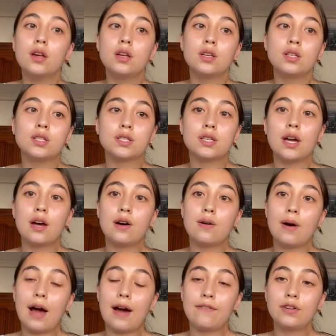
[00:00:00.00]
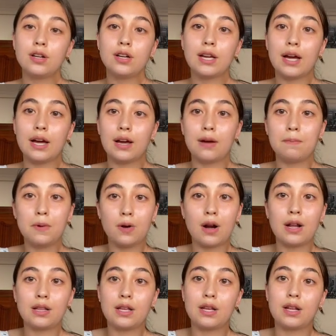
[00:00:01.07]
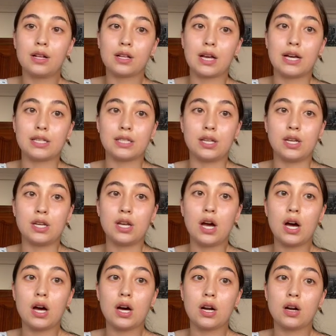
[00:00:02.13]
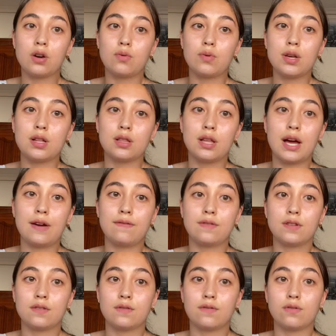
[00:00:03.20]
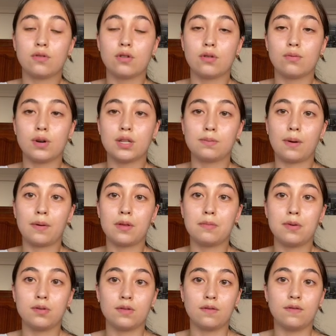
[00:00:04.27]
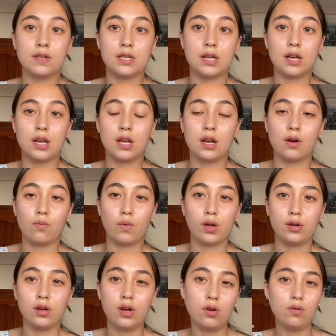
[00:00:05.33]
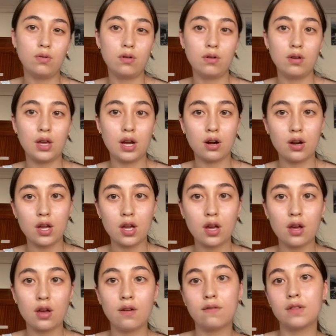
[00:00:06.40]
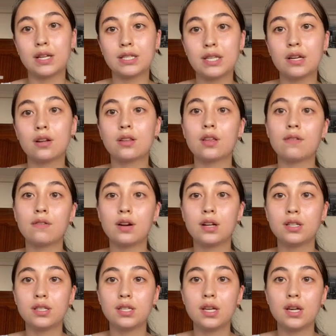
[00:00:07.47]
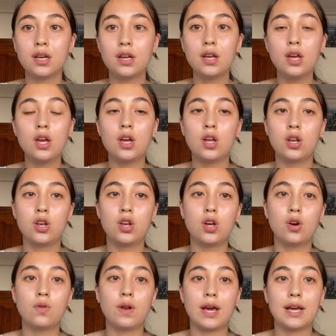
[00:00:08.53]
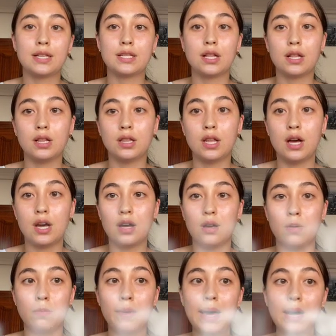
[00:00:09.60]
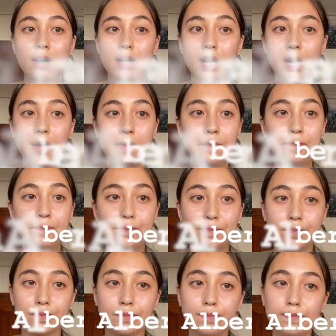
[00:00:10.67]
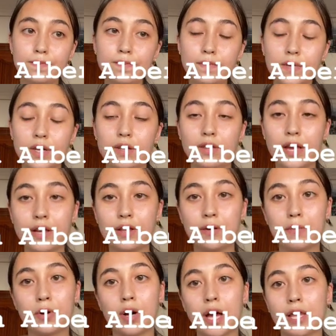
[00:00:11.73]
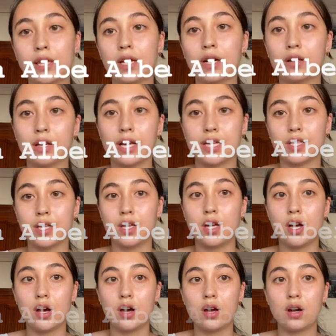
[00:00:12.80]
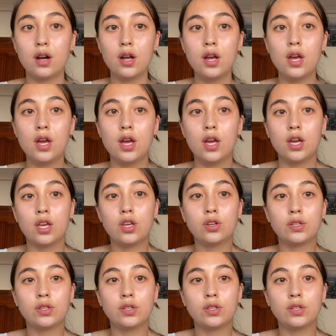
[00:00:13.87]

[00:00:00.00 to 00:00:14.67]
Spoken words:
So after Miranda del Castañar, we left for what is probably the most visited and well-known area of La Sierra de Francia, known as La Alberca. Like La Miranda del Castañar, you'll